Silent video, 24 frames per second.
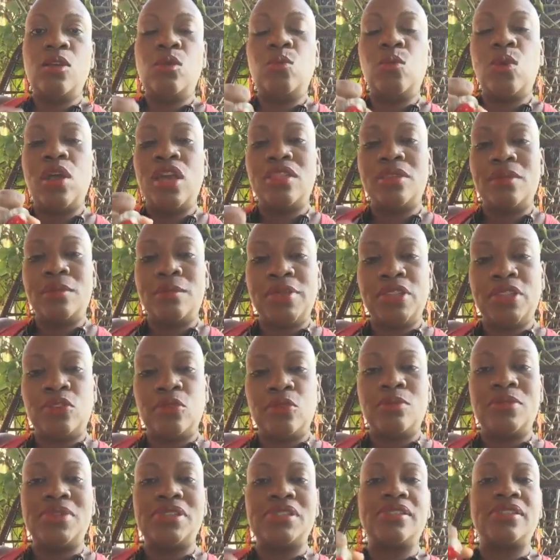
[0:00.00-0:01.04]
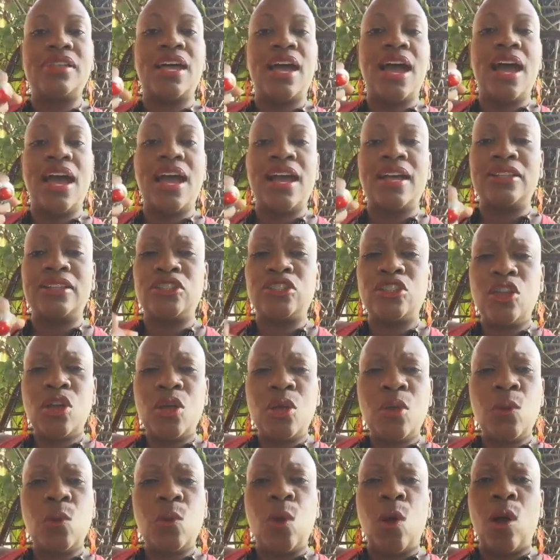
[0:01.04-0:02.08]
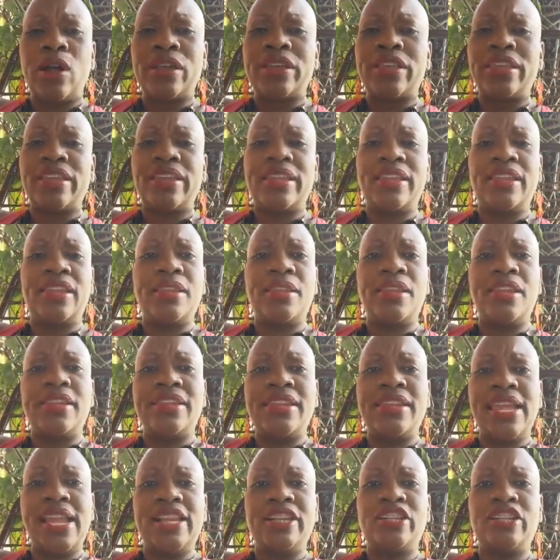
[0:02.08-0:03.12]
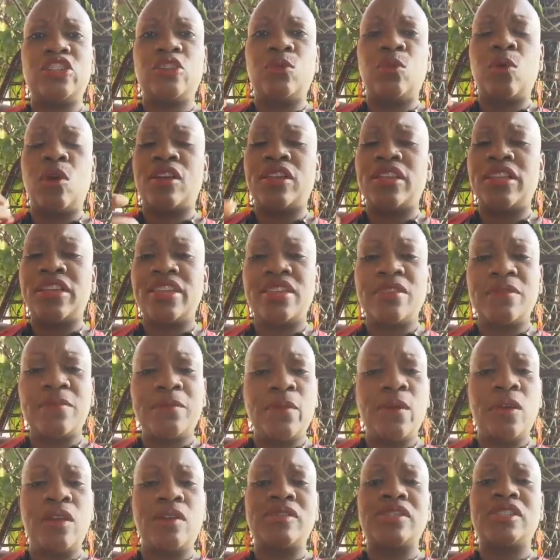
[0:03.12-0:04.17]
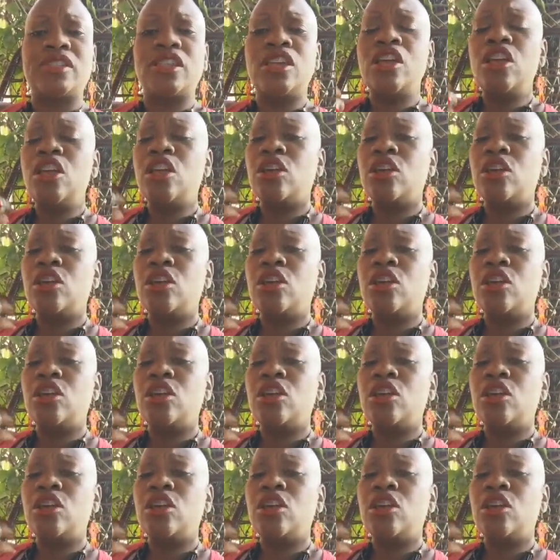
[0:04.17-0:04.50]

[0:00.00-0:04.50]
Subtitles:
whether it be through massage, walking in the nature, walking in the forest,